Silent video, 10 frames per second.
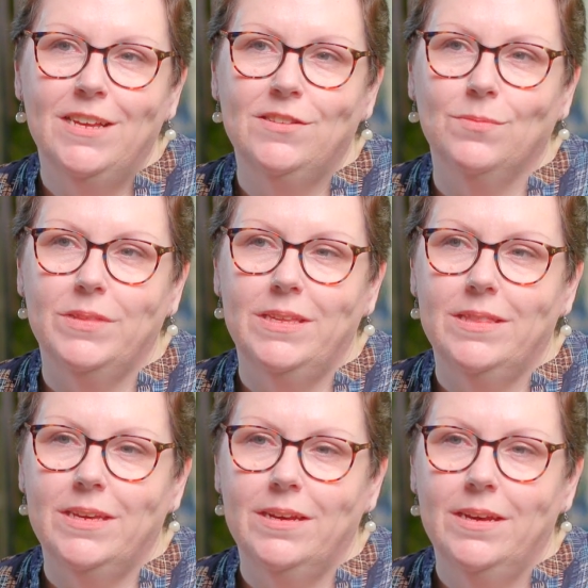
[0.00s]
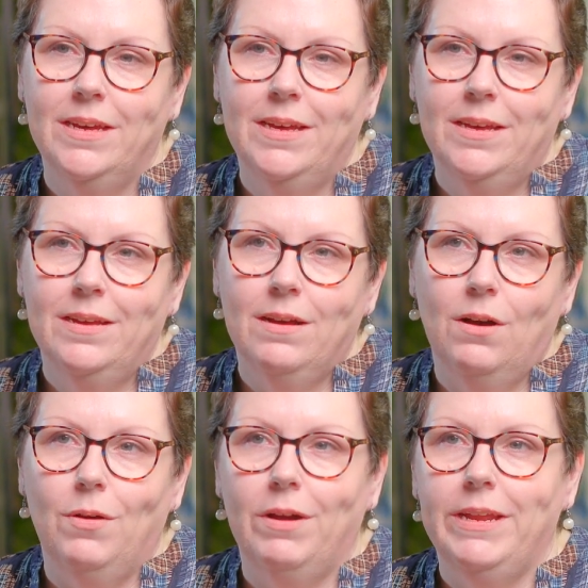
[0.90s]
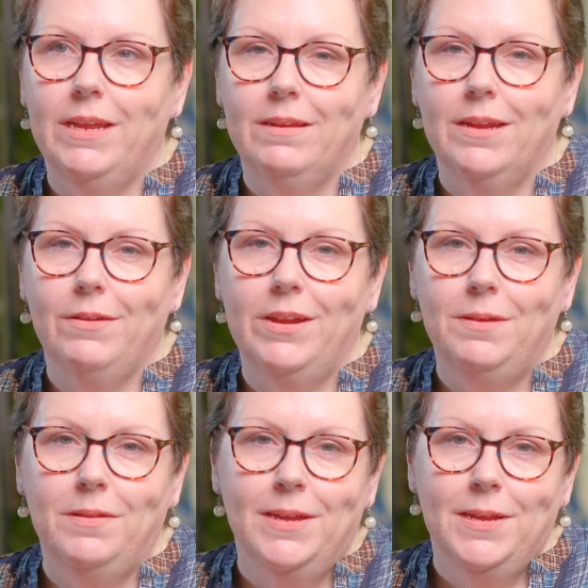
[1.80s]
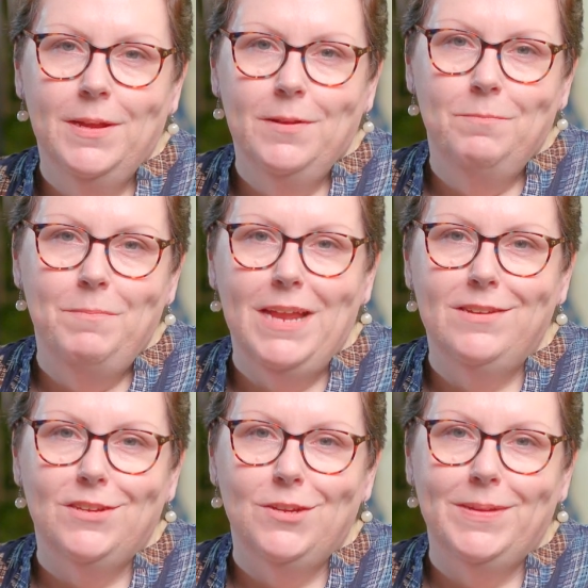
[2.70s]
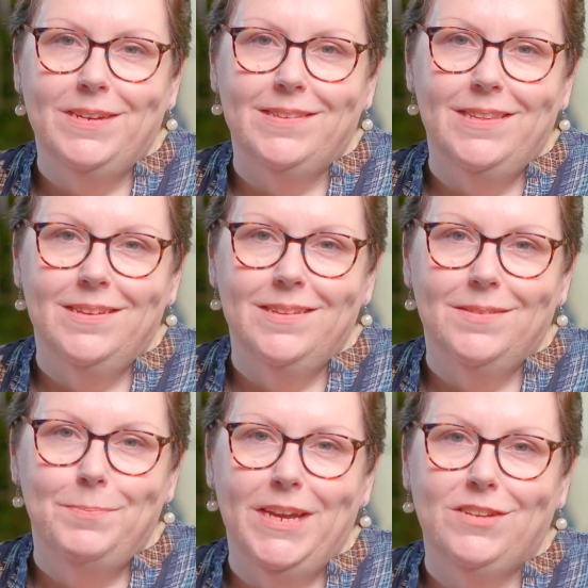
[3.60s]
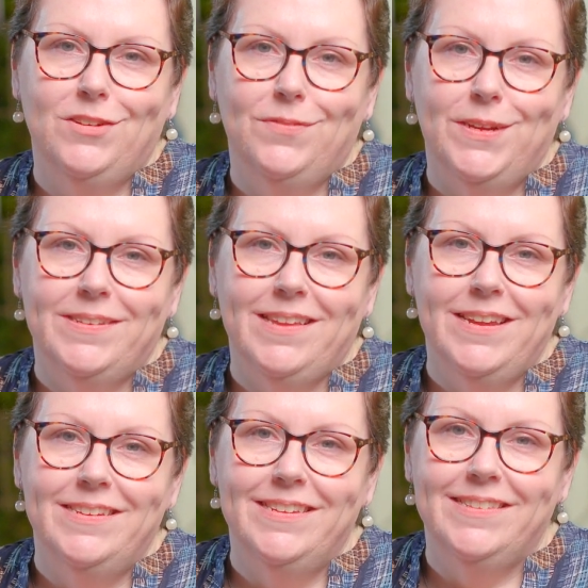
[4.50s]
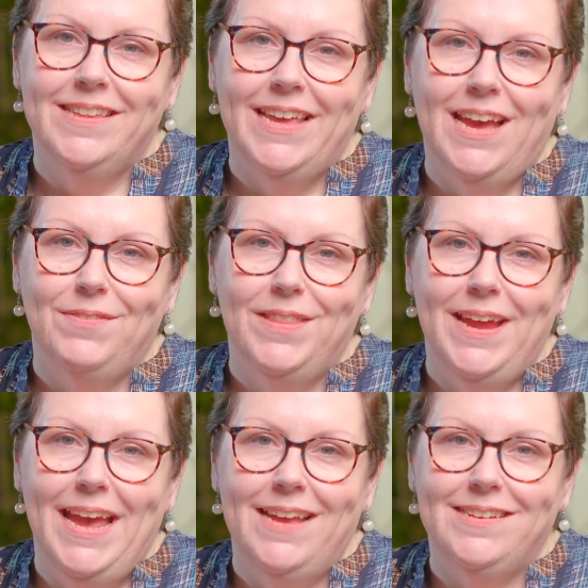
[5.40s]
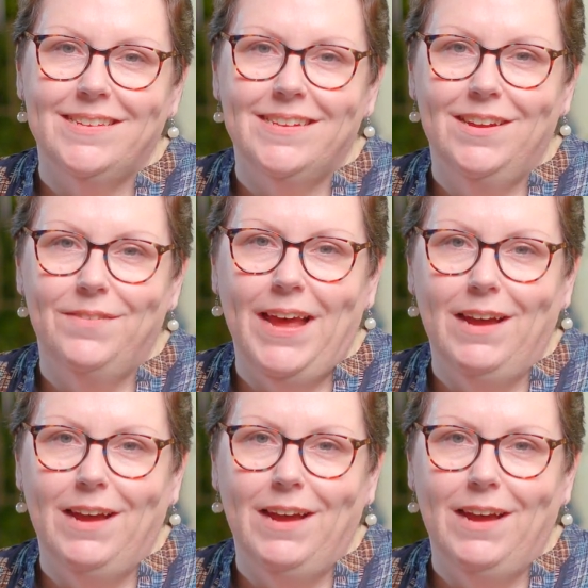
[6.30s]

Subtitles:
something that, oh, only, you know, only men do, because the picture of a scientist that they have in their head is a kind of